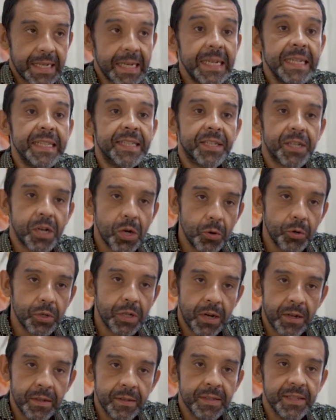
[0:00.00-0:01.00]
at least slow
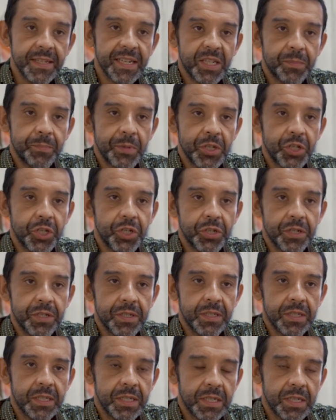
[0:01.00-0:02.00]
down the
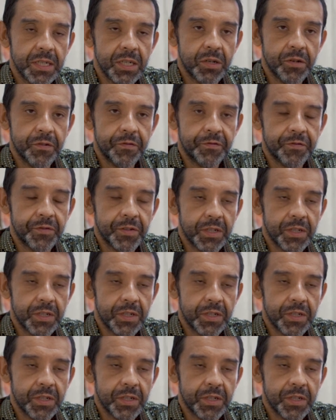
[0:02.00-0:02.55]
expansion of,